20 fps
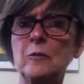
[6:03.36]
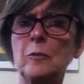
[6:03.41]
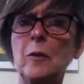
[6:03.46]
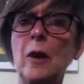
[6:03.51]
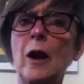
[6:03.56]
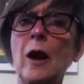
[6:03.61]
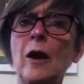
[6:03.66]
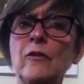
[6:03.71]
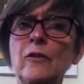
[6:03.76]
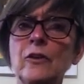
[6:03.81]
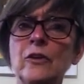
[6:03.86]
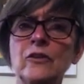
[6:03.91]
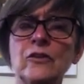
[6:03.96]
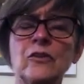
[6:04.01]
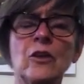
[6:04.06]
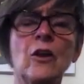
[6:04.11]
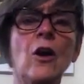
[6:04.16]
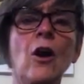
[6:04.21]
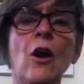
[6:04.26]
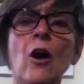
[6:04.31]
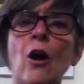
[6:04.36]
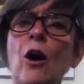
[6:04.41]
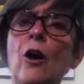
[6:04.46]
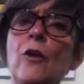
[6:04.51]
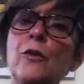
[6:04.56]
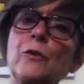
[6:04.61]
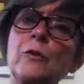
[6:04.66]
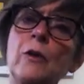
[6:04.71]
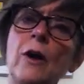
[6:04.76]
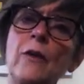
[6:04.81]
impoverished
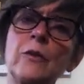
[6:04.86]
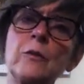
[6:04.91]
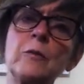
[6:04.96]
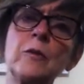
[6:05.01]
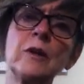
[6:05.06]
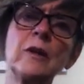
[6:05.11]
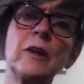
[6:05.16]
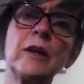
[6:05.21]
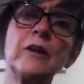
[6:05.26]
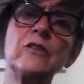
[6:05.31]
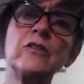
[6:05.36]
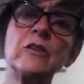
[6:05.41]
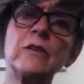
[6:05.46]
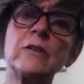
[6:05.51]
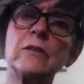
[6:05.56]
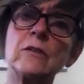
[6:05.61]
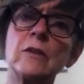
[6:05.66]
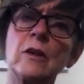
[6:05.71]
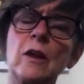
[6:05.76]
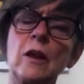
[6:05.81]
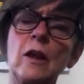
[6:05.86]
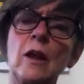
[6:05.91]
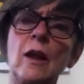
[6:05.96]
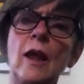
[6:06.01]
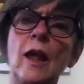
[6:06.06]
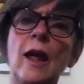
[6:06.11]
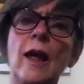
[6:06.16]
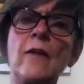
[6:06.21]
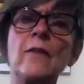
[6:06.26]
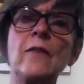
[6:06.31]
all throughout the Middle Ages.
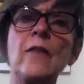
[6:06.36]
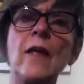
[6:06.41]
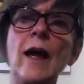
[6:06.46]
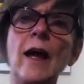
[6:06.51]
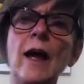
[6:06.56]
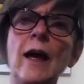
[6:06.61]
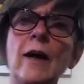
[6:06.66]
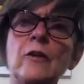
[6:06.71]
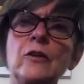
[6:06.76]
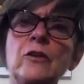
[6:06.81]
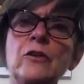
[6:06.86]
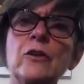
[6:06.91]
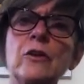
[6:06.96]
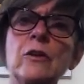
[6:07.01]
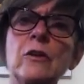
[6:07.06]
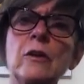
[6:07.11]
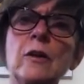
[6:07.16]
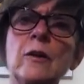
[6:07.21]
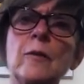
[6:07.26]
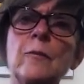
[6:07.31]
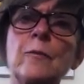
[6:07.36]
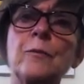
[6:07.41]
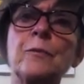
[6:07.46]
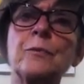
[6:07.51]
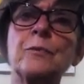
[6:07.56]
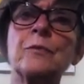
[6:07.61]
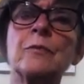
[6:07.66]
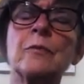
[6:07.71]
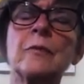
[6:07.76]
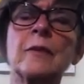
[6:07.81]
And that Europe
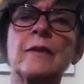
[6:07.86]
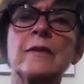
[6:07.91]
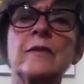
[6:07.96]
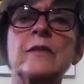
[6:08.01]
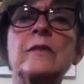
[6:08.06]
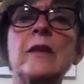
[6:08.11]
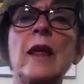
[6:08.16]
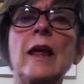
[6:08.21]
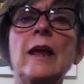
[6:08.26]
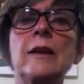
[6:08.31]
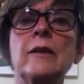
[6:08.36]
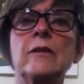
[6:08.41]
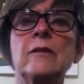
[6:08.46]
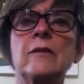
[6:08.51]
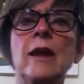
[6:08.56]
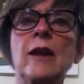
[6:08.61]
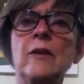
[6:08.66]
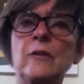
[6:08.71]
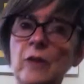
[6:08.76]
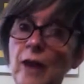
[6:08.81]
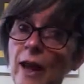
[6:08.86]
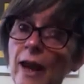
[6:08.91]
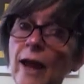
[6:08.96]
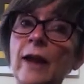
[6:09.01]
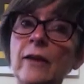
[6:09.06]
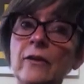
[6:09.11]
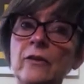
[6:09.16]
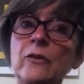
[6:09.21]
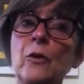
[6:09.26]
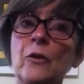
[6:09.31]
sent, and,
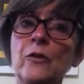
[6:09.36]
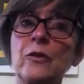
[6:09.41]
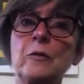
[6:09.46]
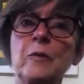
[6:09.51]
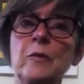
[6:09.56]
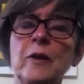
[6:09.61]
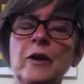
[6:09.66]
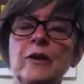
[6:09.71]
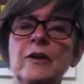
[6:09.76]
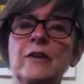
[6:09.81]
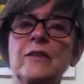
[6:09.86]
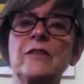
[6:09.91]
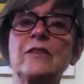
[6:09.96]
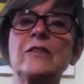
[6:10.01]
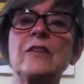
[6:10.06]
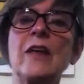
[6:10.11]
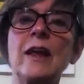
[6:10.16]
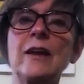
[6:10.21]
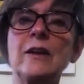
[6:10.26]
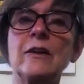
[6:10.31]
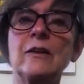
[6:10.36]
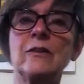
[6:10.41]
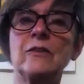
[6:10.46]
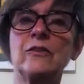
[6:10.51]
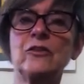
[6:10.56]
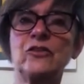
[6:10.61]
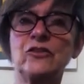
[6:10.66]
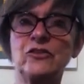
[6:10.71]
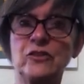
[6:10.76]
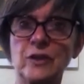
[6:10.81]
and North America, sent
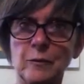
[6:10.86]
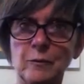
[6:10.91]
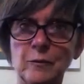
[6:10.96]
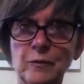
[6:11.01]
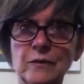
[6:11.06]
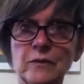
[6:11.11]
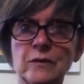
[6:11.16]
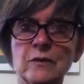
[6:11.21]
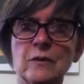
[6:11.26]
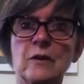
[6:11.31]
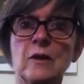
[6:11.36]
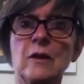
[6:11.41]
ships